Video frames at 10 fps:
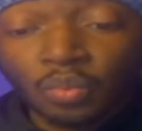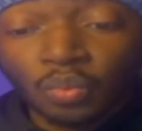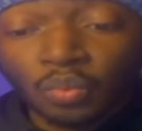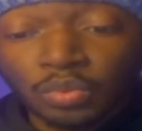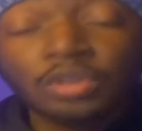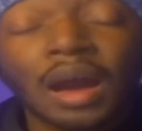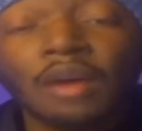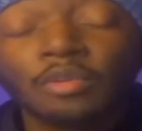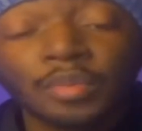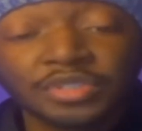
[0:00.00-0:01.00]
I
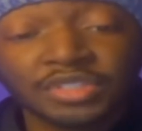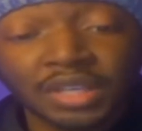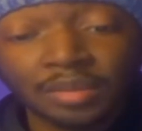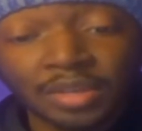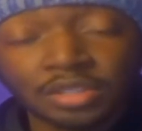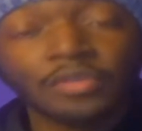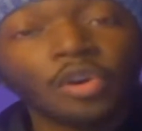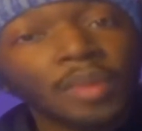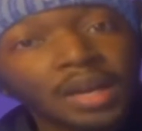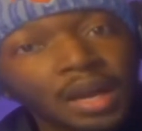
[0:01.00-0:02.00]
remember saying to myself, oh
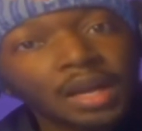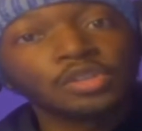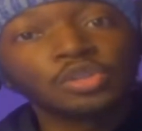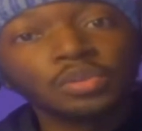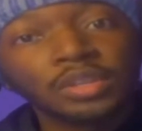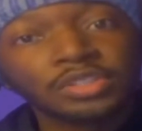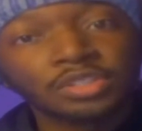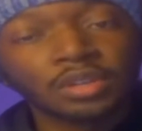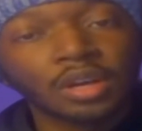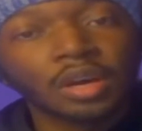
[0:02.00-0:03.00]
my god, Julius is
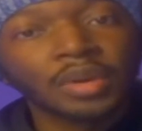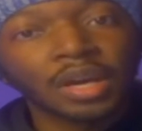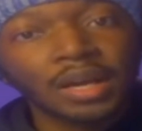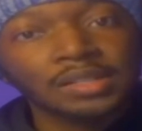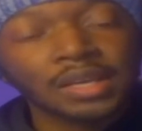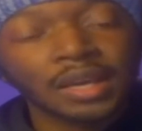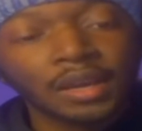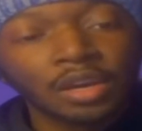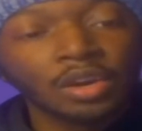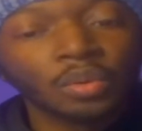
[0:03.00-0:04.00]
gonna come in
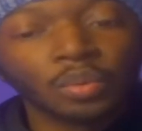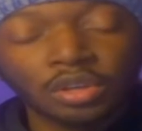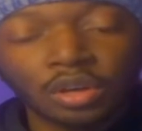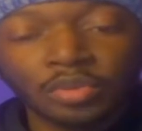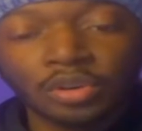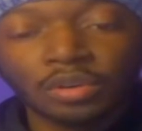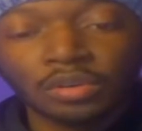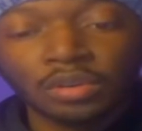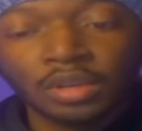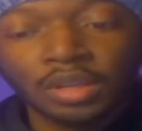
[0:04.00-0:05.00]
contact with Kumiko.
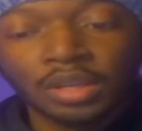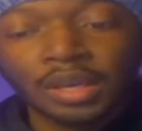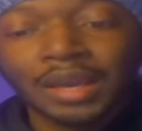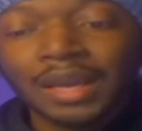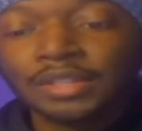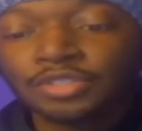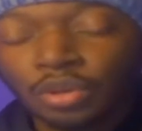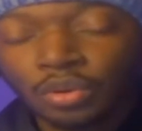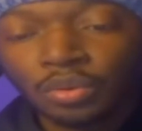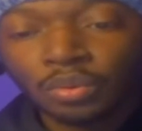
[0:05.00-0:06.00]
And so